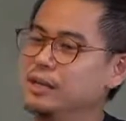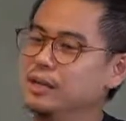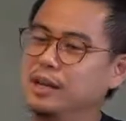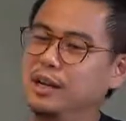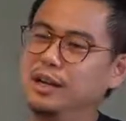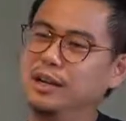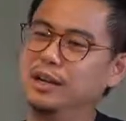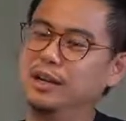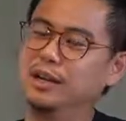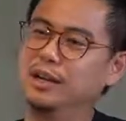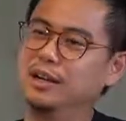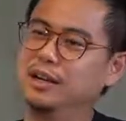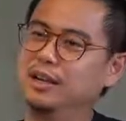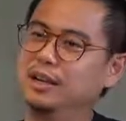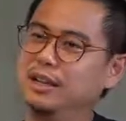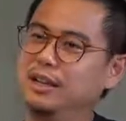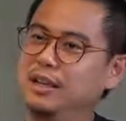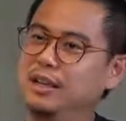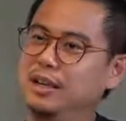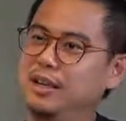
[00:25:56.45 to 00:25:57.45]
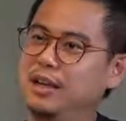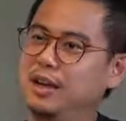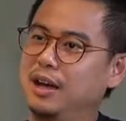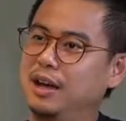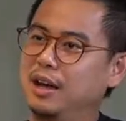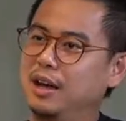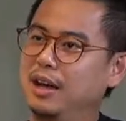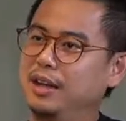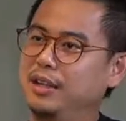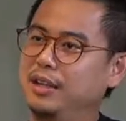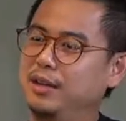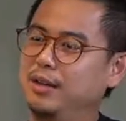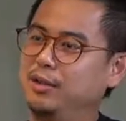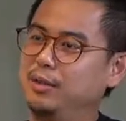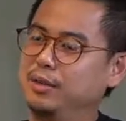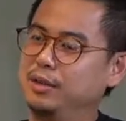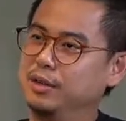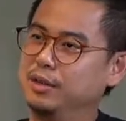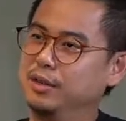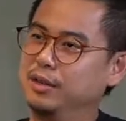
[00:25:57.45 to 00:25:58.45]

I think it was